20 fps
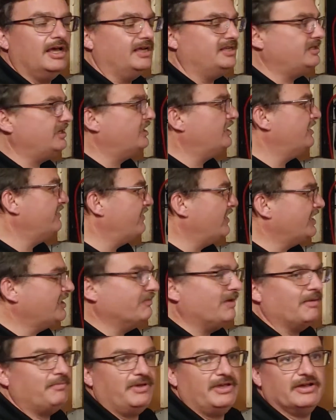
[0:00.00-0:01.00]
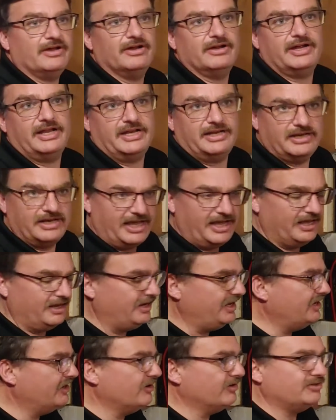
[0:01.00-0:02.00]
I said if I come up here and
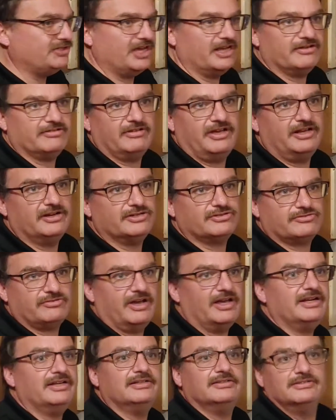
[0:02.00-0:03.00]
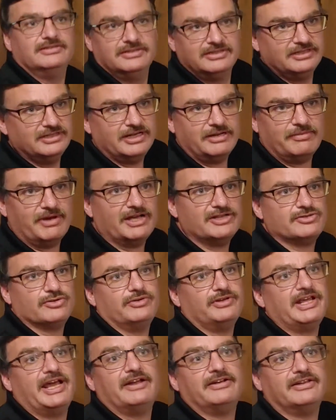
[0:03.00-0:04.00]
hear generators running, I might as well
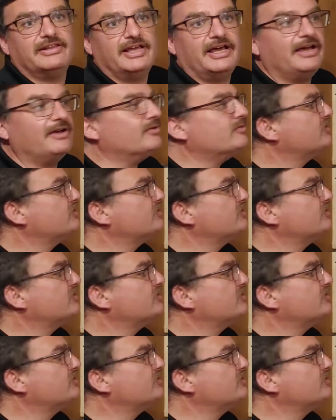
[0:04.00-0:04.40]
go down to the house.